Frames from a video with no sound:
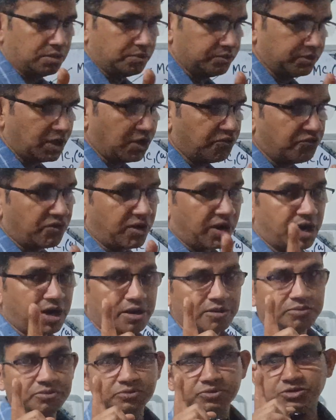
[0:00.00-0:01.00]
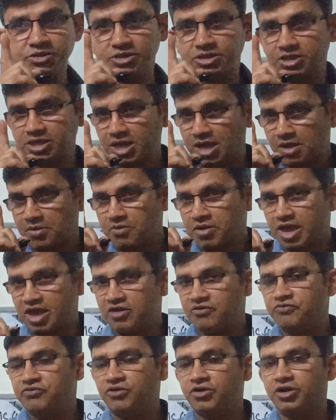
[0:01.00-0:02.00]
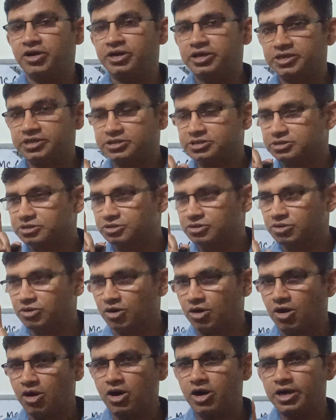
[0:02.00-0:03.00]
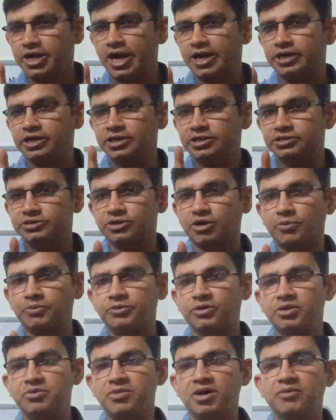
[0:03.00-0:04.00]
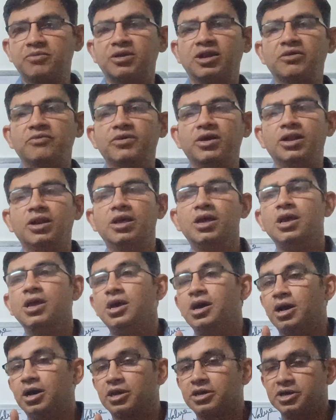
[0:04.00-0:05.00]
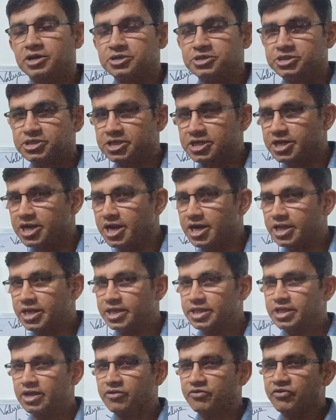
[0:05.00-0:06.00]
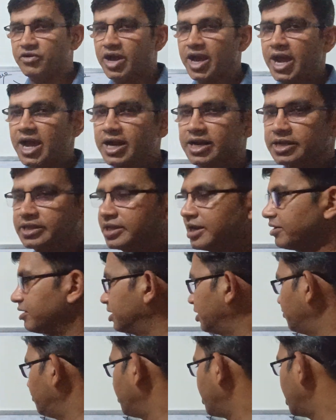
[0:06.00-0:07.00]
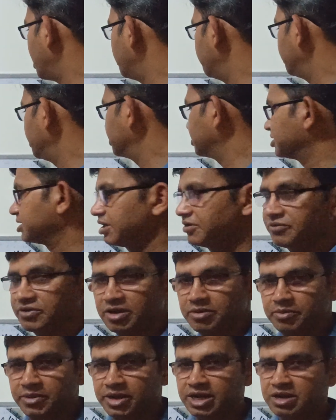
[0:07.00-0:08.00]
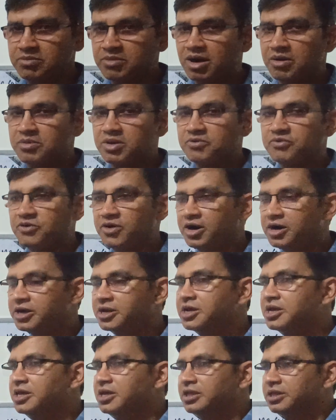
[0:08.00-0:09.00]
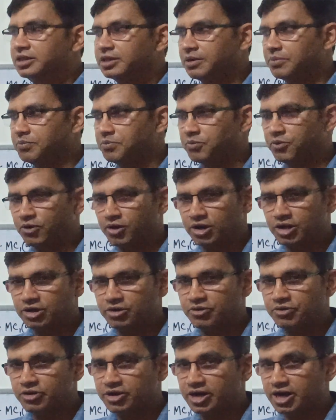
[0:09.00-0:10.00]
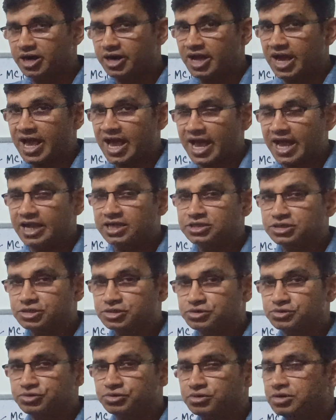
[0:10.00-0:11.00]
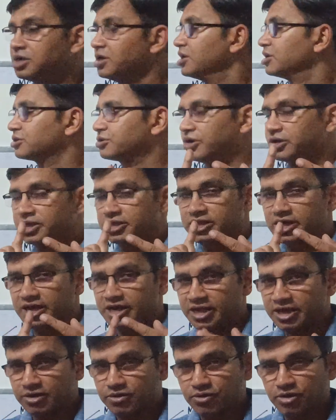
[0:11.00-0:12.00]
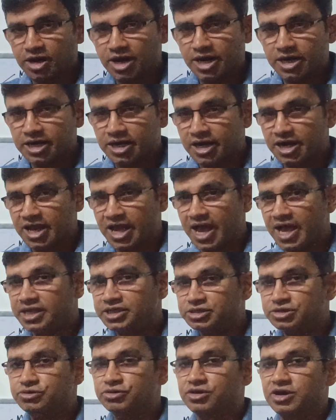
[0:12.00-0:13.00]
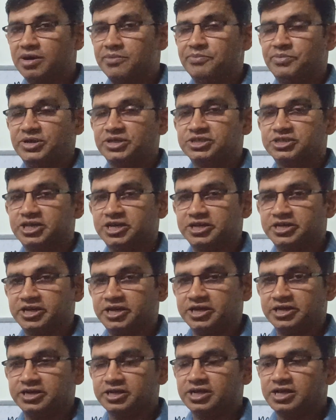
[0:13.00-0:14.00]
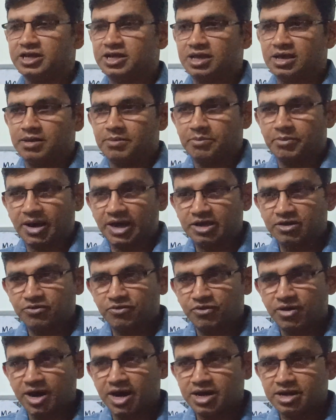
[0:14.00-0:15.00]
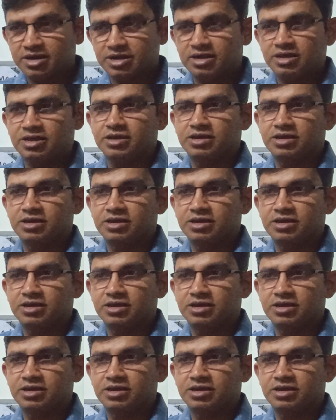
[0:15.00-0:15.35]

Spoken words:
the firm's effort is not at its optimum level, considering the fact that the firm is giving minimum effort, the polluter has to, the regulator has to compensate it by what?